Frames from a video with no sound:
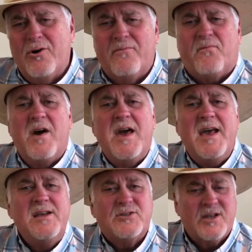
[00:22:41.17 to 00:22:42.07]
her
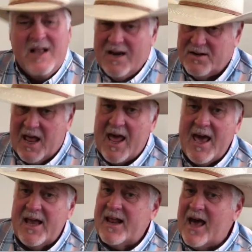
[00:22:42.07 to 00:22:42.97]
face,
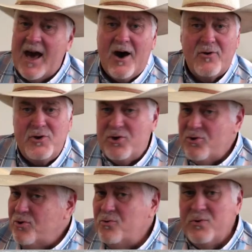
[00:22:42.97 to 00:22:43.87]
Dad, how'd
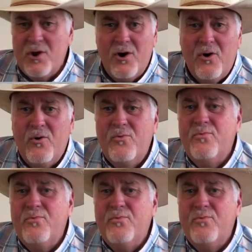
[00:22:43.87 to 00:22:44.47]
you know?